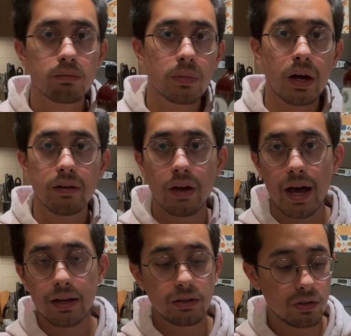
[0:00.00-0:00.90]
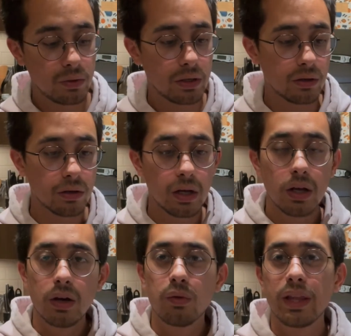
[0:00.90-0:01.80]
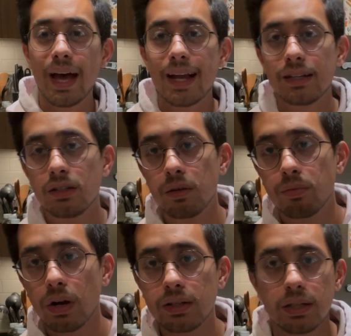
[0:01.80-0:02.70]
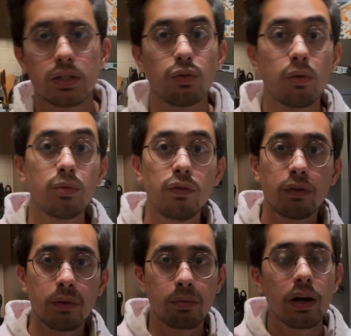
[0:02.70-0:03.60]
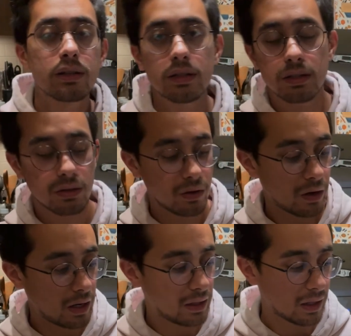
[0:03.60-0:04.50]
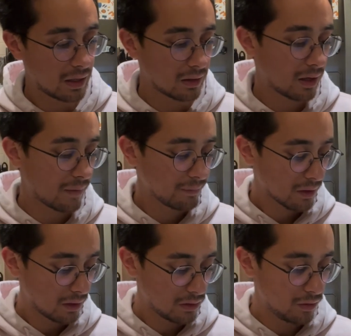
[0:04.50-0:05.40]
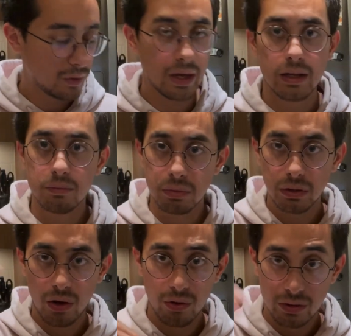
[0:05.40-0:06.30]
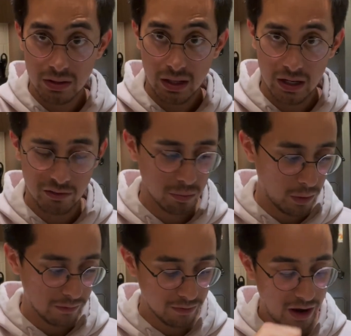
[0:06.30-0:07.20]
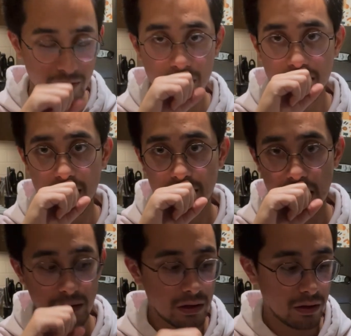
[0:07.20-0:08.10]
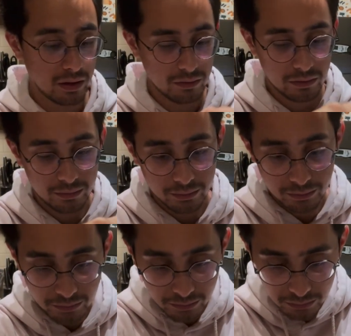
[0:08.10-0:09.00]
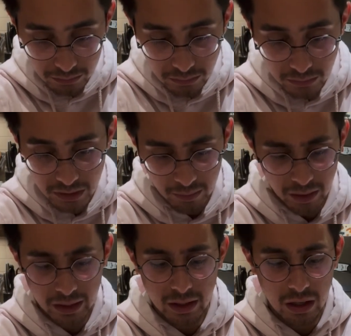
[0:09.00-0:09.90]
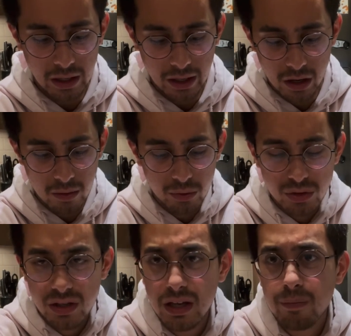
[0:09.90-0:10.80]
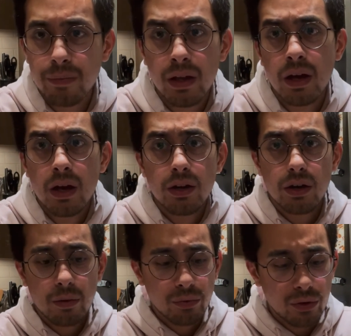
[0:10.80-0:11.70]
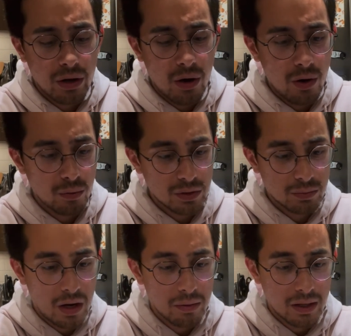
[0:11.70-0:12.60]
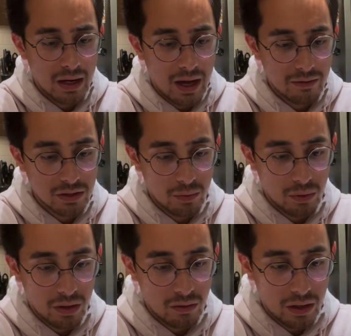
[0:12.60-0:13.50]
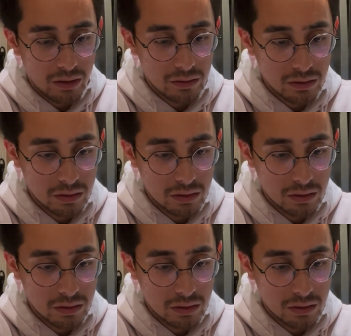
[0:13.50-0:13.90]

kind of added to it or really added to the process or removed from the process or anything like that to get below this kind of 0.5% alcohol level. Typically, like a kombucha that you're gonna brew at home is probably gonna have somewhere around